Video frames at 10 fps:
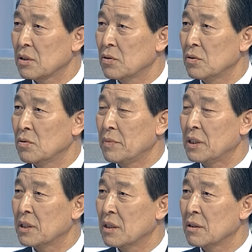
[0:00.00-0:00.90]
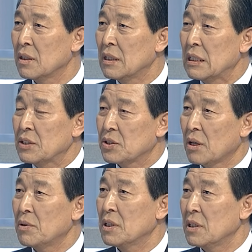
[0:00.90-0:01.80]
to maintain
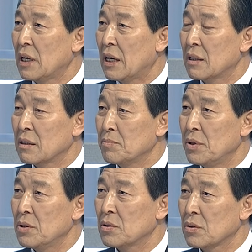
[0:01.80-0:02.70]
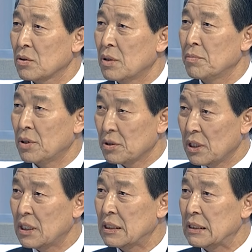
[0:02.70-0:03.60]
stability and the peace on the Korean
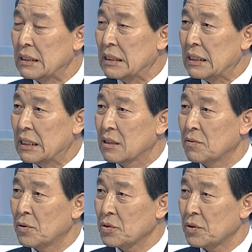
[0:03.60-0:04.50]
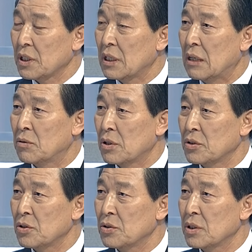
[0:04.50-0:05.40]
Peninsula, and fostering our
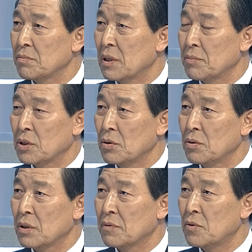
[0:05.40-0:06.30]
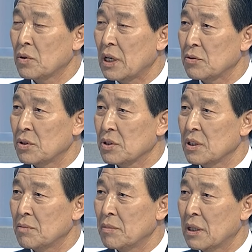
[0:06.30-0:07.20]
relationship between four countries
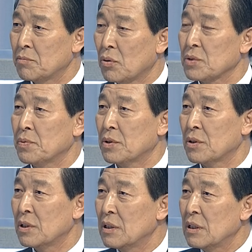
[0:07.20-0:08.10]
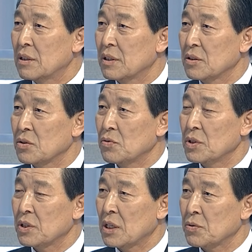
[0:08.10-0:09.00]
can make prosper in this
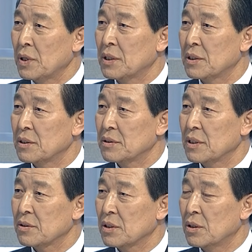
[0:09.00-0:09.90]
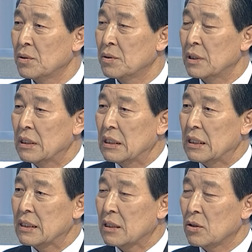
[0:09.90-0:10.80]
region as well. And so
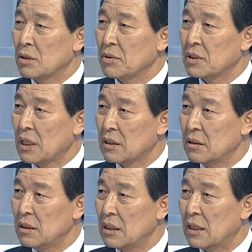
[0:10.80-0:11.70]
that could be second. And